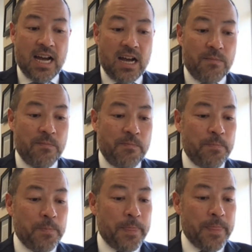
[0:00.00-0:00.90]

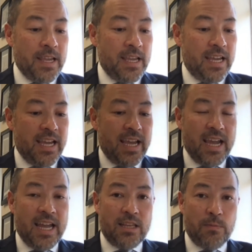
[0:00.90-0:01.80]

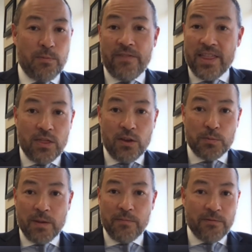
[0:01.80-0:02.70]
and to prevent
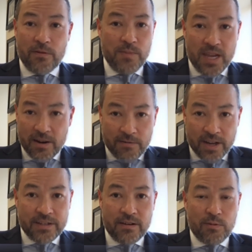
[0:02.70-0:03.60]
those people from being
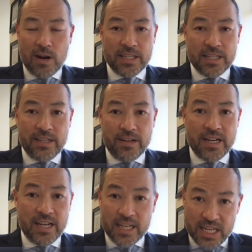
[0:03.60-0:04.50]
arrested and
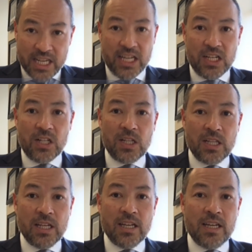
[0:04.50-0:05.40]
prosecuted
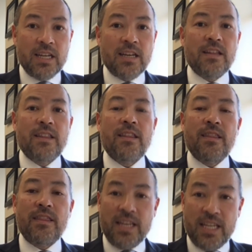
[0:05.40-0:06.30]
until
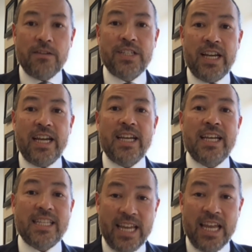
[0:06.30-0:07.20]
the
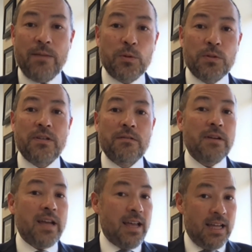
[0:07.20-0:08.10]
DOJ is able
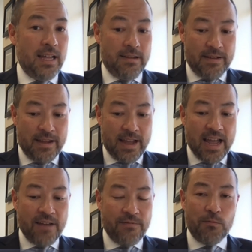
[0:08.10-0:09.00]
to
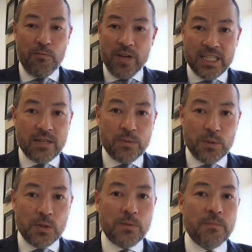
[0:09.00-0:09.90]
have a
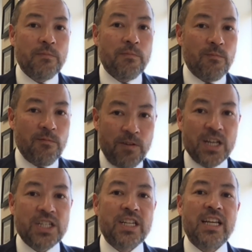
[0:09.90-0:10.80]
reasonable
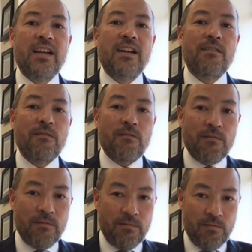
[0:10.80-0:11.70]
functioning
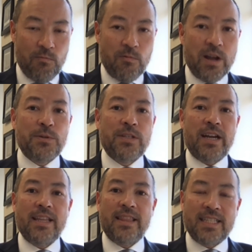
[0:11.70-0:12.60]

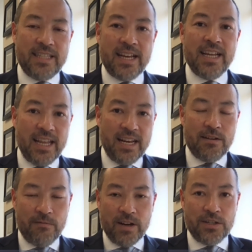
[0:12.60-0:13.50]
website that's
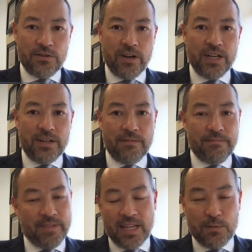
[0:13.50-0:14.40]
dedicated to registration.
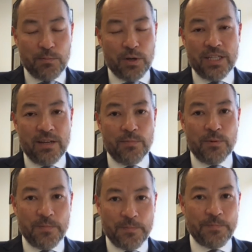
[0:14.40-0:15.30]
It's pretty
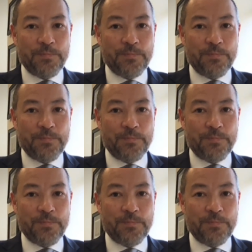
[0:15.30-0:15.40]
simple.